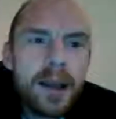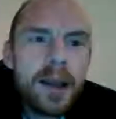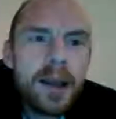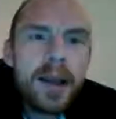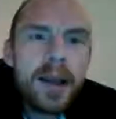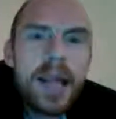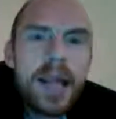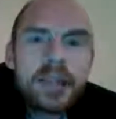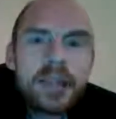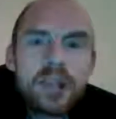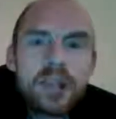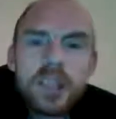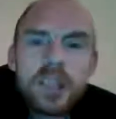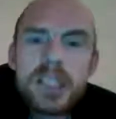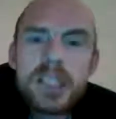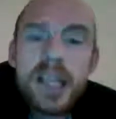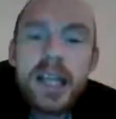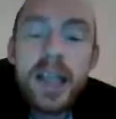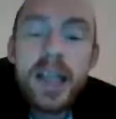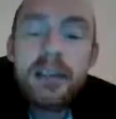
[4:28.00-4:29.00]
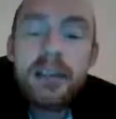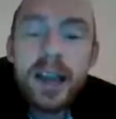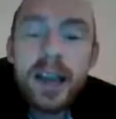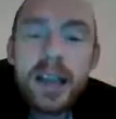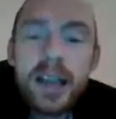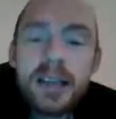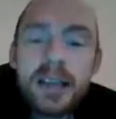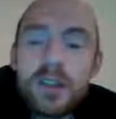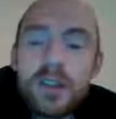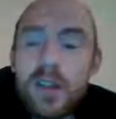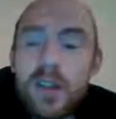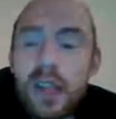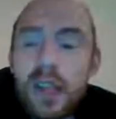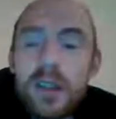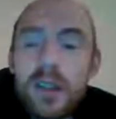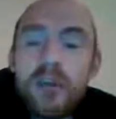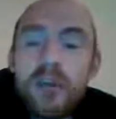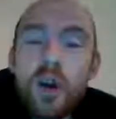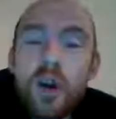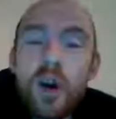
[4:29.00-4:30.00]
let's just say, right, that
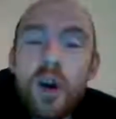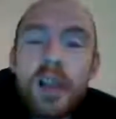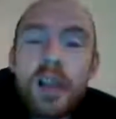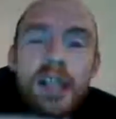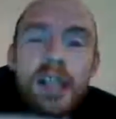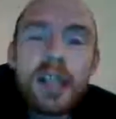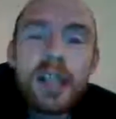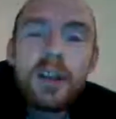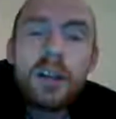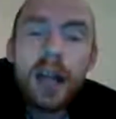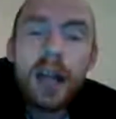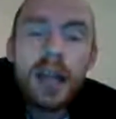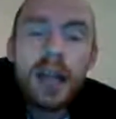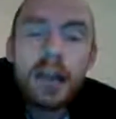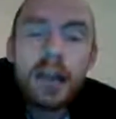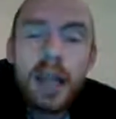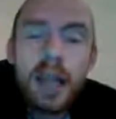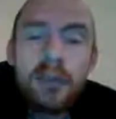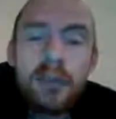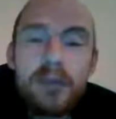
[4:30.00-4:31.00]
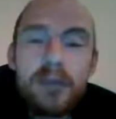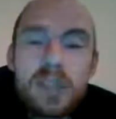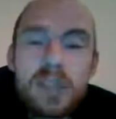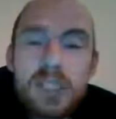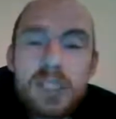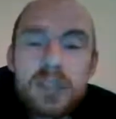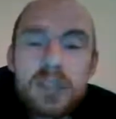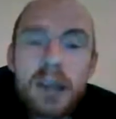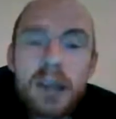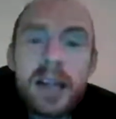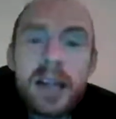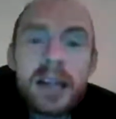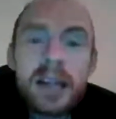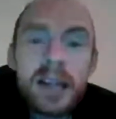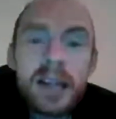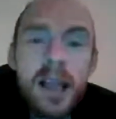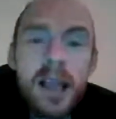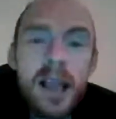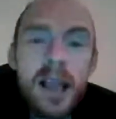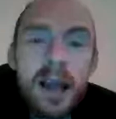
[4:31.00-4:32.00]
you've got all, say you like for instance, right,
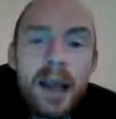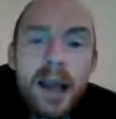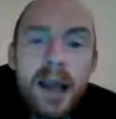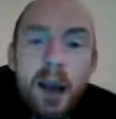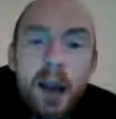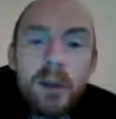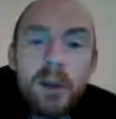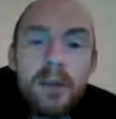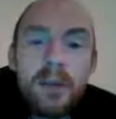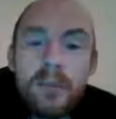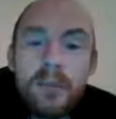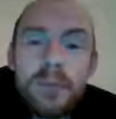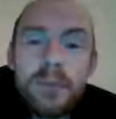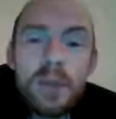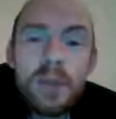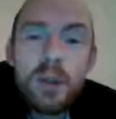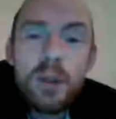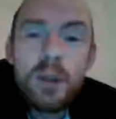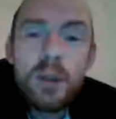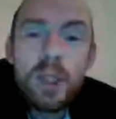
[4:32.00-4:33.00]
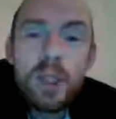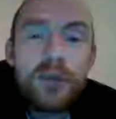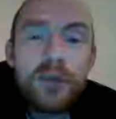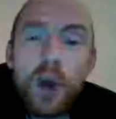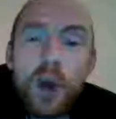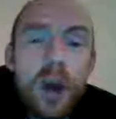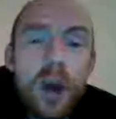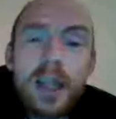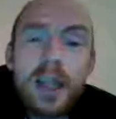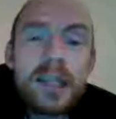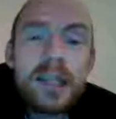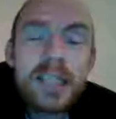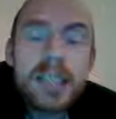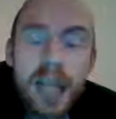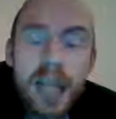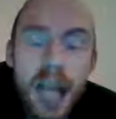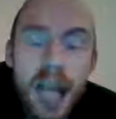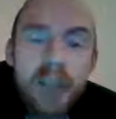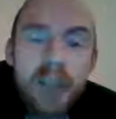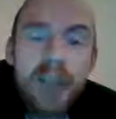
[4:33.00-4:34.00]
now you've got all these
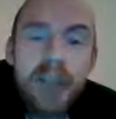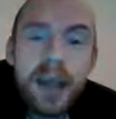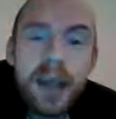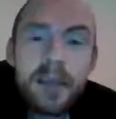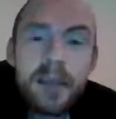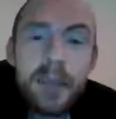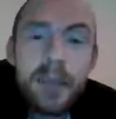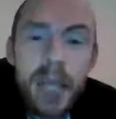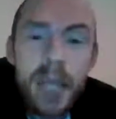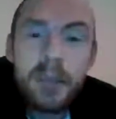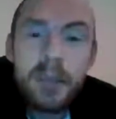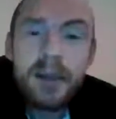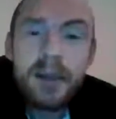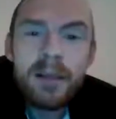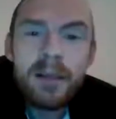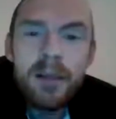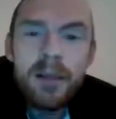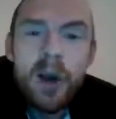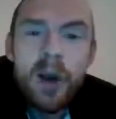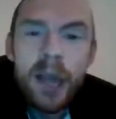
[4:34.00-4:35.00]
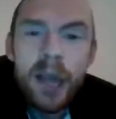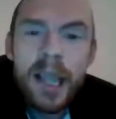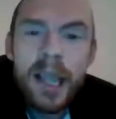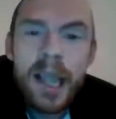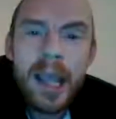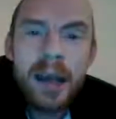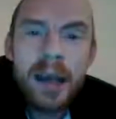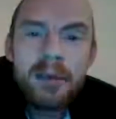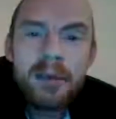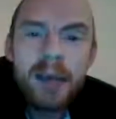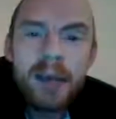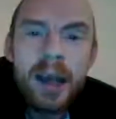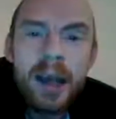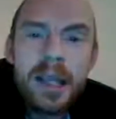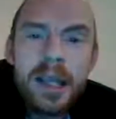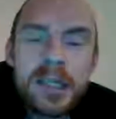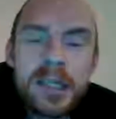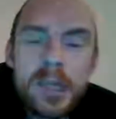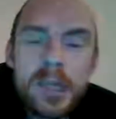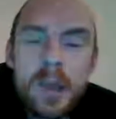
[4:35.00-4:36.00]
clever people on here,
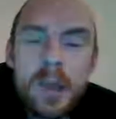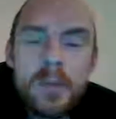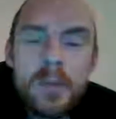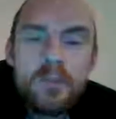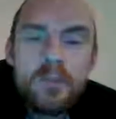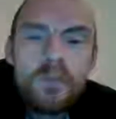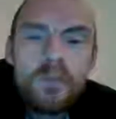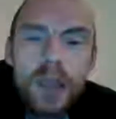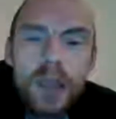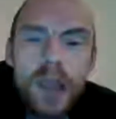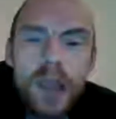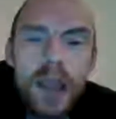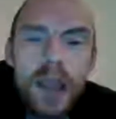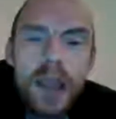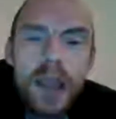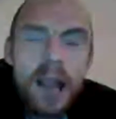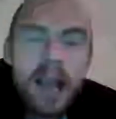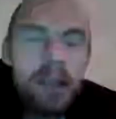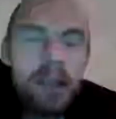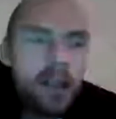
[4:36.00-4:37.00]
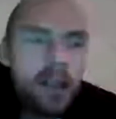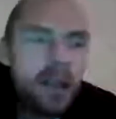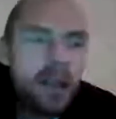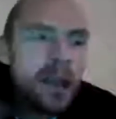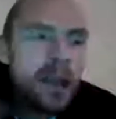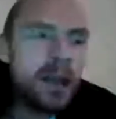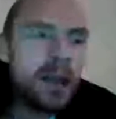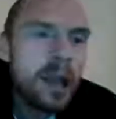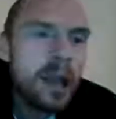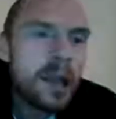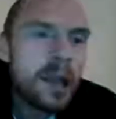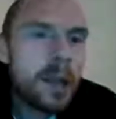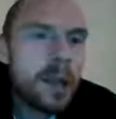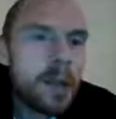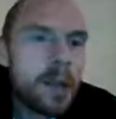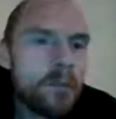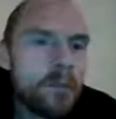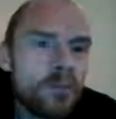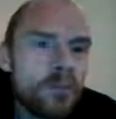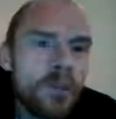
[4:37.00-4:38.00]
right, and they think like
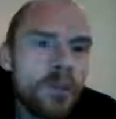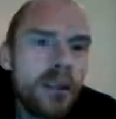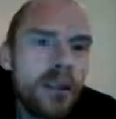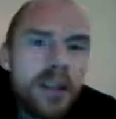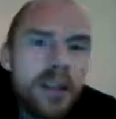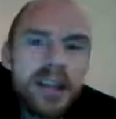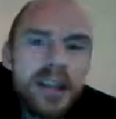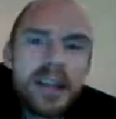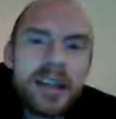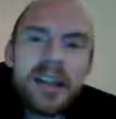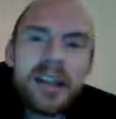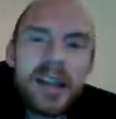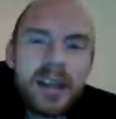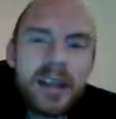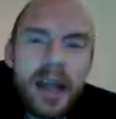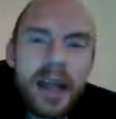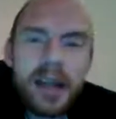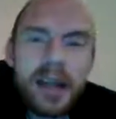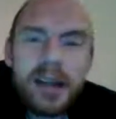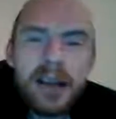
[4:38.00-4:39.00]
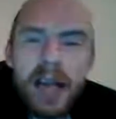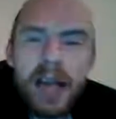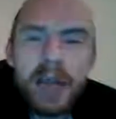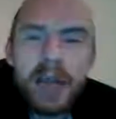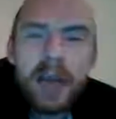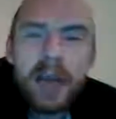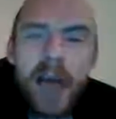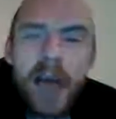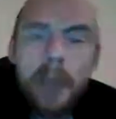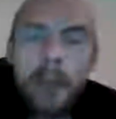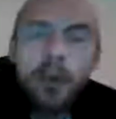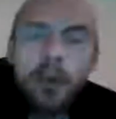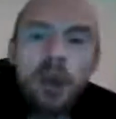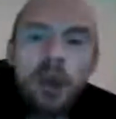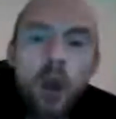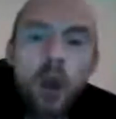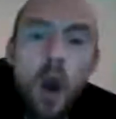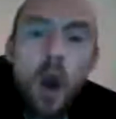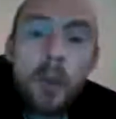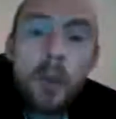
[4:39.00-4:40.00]
when I put a
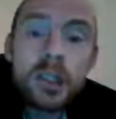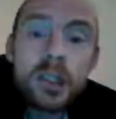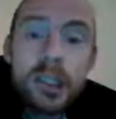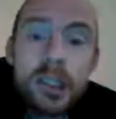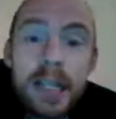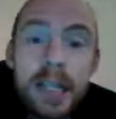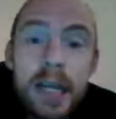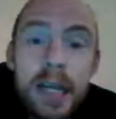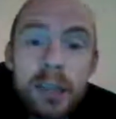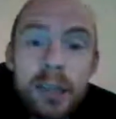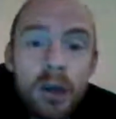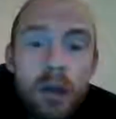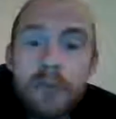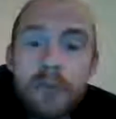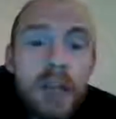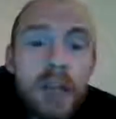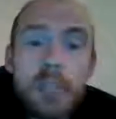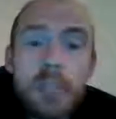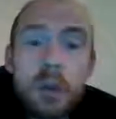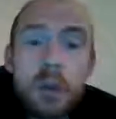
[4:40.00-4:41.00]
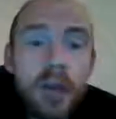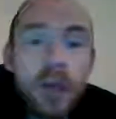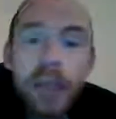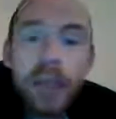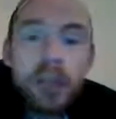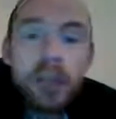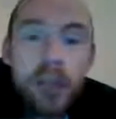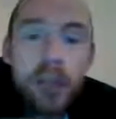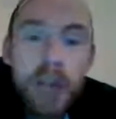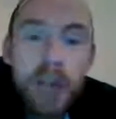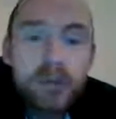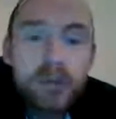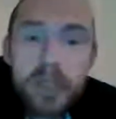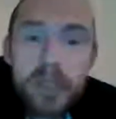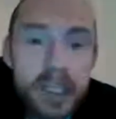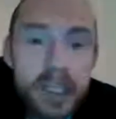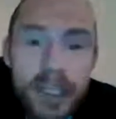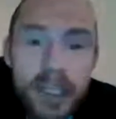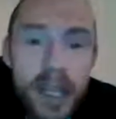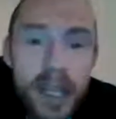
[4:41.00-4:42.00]
normal status on Facebook, like a general
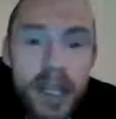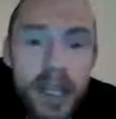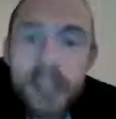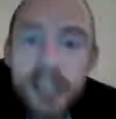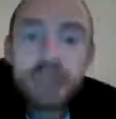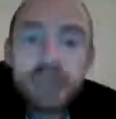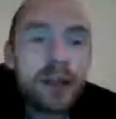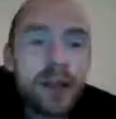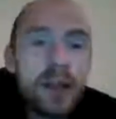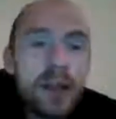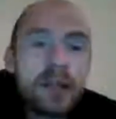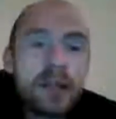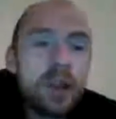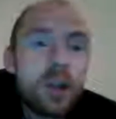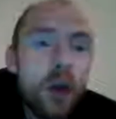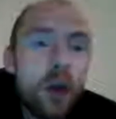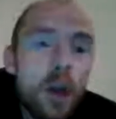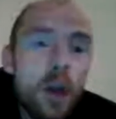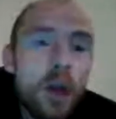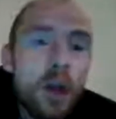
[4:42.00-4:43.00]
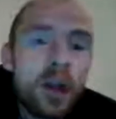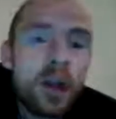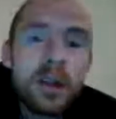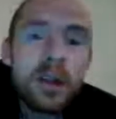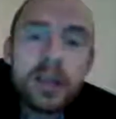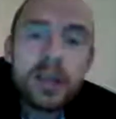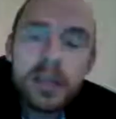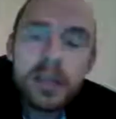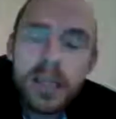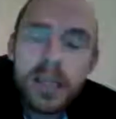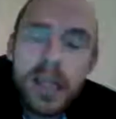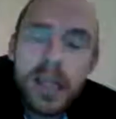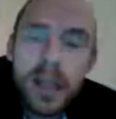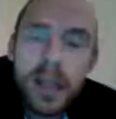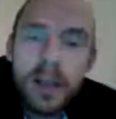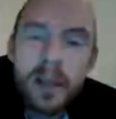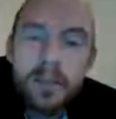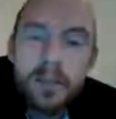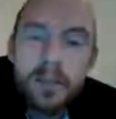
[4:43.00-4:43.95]
status, right, they'll come on and they'll say,